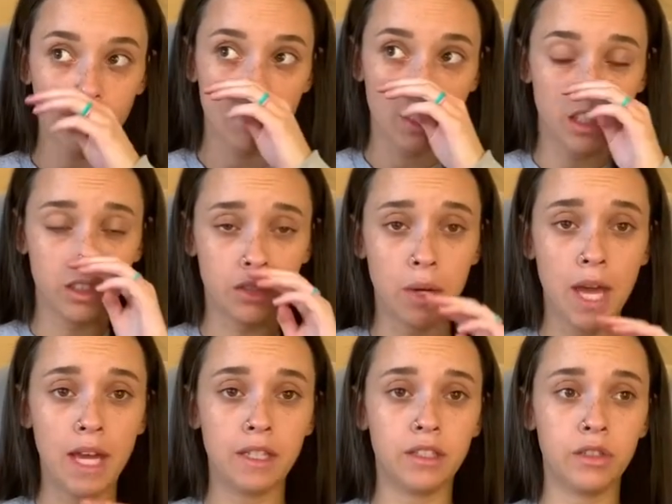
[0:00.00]
And so we
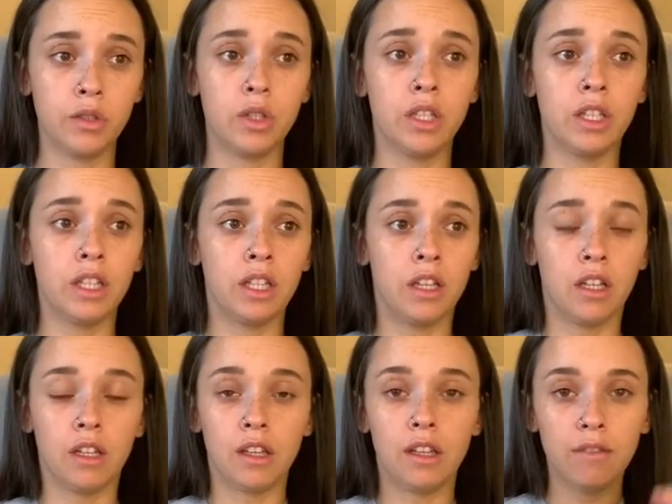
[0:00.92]
had to
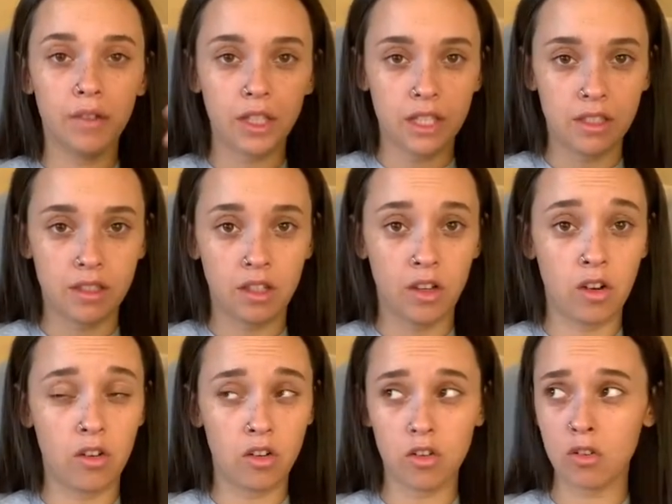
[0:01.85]
live with this
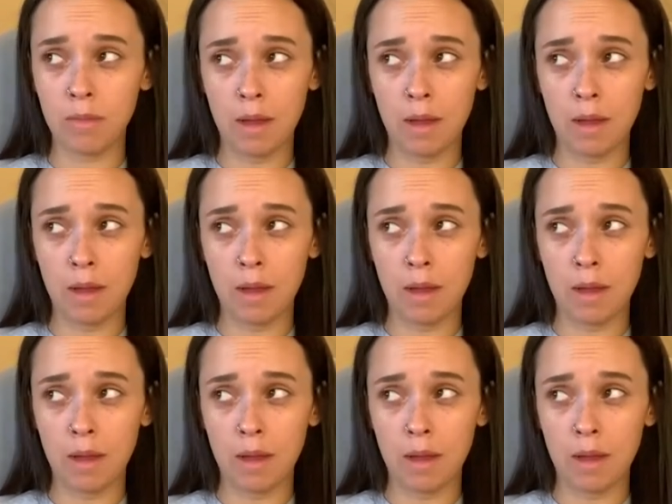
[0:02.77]
girl my